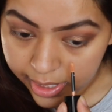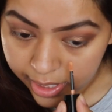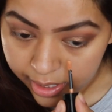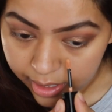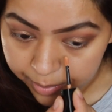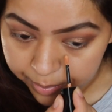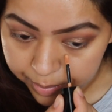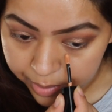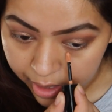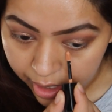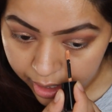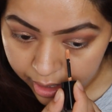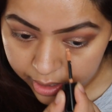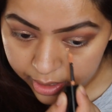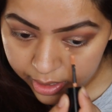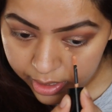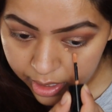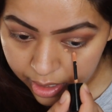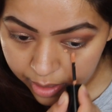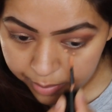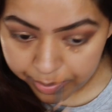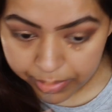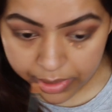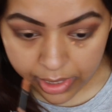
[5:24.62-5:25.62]
Again, I'm not going
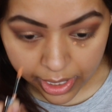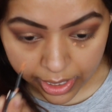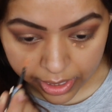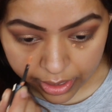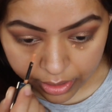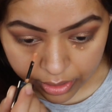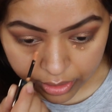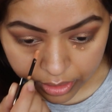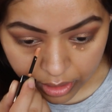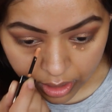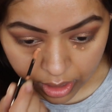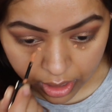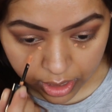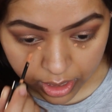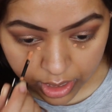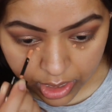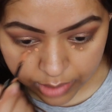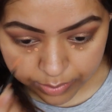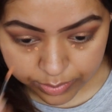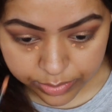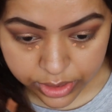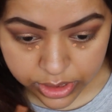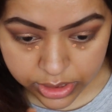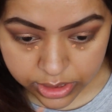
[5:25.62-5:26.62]
to apply a
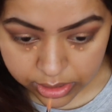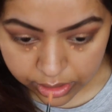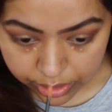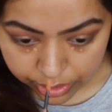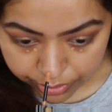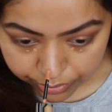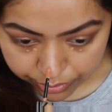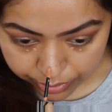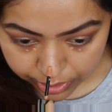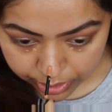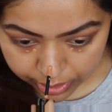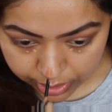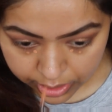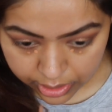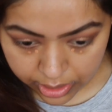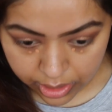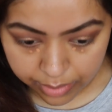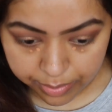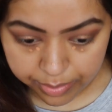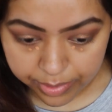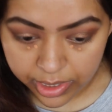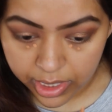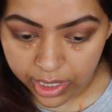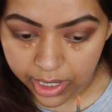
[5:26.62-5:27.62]
lot. I'm just literally going
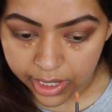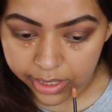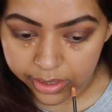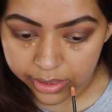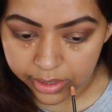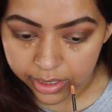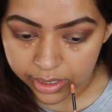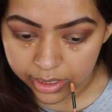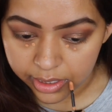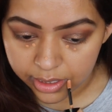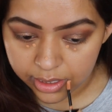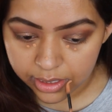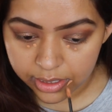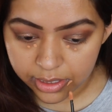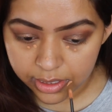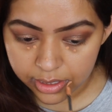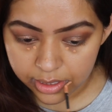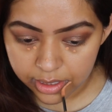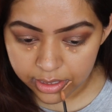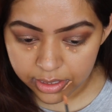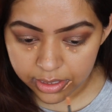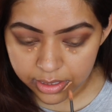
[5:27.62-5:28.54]
to apply like